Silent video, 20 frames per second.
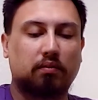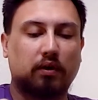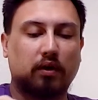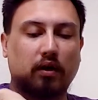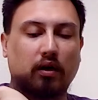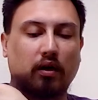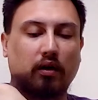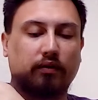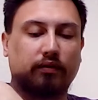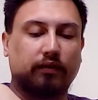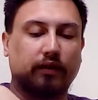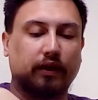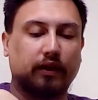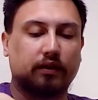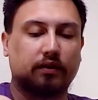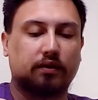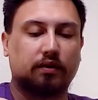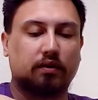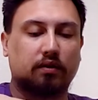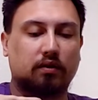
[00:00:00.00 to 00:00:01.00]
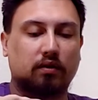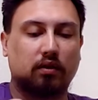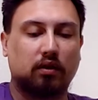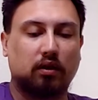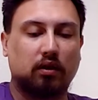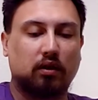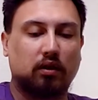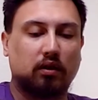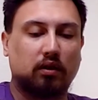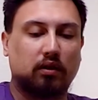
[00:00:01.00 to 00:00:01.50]
Perfect.
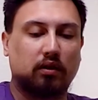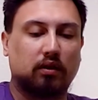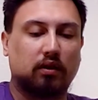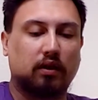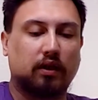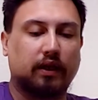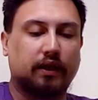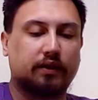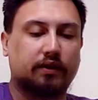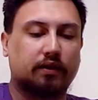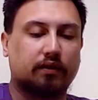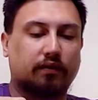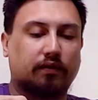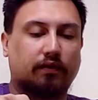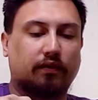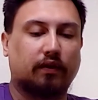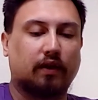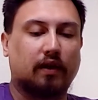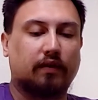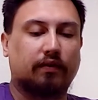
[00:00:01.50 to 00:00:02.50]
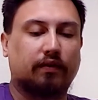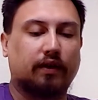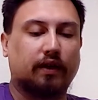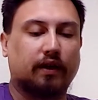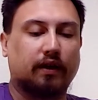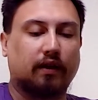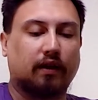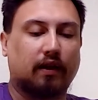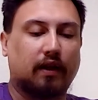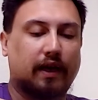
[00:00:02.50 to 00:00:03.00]
Nice and fluffy
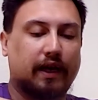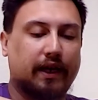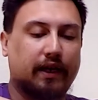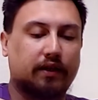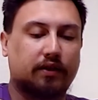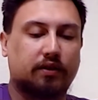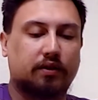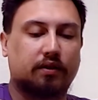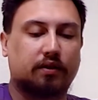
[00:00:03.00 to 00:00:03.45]
and light.